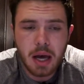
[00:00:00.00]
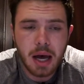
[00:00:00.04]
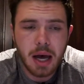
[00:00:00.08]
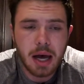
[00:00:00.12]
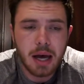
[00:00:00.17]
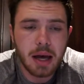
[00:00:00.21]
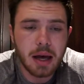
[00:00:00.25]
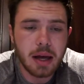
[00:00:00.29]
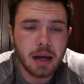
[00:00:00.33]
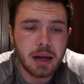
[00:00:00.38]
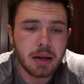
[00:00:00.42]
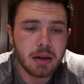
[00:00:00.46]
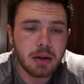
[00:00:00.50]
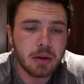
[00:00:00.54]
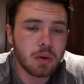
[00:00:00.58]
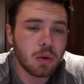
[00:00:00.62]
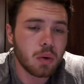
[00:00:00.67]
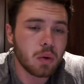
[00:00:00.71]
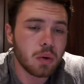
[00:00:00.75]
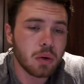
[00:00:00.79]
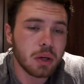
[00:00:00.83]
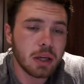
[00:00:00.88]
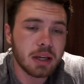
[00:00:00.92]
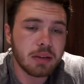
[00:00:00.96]
uh,
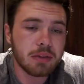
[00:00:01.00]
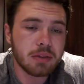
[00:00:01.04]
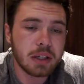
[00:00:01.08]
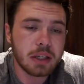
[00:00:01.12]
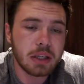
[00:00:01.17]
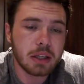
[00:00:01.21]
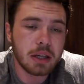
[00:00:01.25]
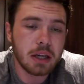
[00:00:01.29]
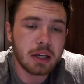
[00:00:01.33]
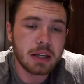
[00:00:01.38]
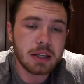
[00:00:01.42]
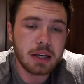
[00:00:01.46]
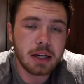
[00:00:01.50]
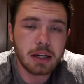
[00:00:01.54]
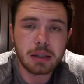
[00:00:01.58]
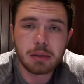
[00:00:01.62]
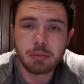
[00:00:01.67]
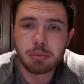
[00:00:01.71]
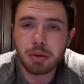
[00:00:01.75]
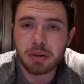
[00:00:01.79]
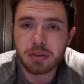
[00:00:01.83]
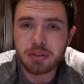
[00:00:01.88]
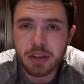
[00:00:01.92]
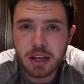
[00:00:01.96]
or even
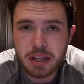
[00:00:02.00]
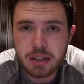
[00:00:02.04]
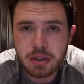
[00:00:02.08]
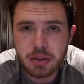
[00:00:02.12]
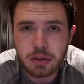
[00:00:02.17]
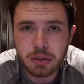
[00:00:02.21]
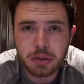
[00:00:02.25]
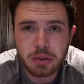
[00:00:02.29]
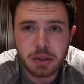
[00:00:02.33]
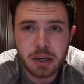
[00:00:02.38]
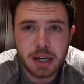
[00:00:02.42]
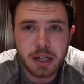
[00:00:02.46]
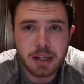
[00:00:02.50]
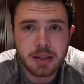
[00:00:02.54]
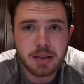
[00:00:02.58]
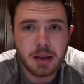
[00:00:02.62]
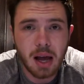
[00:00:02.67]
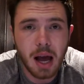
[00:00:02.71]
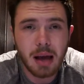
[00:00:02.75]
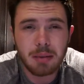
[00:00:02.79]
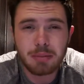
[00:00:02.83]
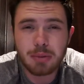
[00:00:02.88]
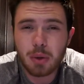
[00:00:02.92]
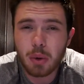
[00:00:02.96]
young professional traders,
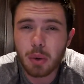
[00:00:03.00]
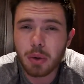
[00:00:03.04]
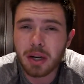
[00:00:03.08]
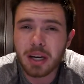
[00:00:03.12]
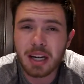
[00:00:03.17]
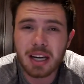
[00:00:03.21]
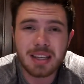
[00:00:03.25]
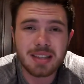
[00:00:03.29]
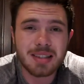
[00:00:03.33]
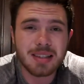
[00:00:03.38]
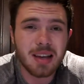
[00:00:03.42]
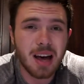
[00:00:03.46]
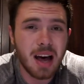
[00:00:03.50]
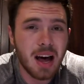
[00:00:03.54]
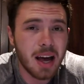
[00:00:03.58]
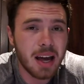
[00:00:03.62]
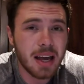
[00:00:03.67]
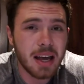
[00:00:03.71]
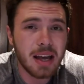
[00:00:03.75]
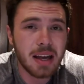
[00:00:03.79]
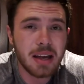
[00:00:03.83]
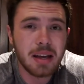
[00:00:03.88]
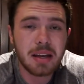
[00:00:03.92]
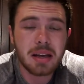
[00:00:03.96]
I'm talking
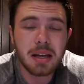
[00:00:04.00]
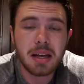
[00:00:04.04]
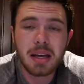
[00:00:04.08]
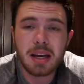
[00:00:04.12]
entire